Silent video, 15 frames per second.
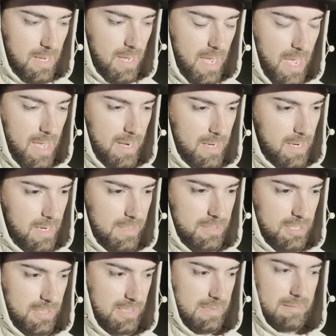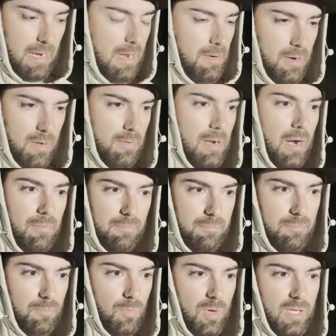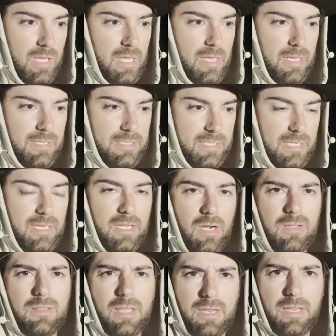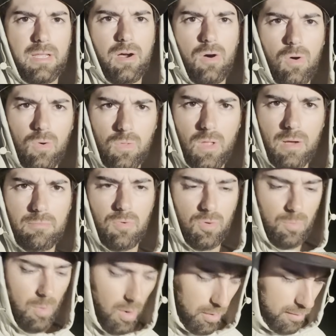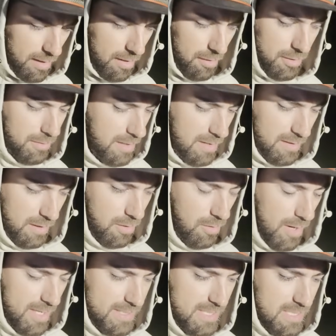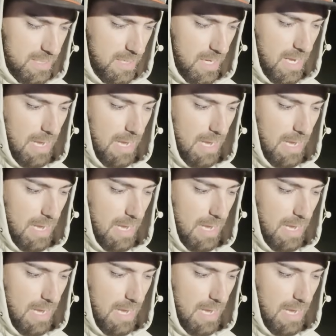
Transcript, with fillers: and uh, just, I don't know, not really intending on letting a whole lot more water out or doing anything crazy.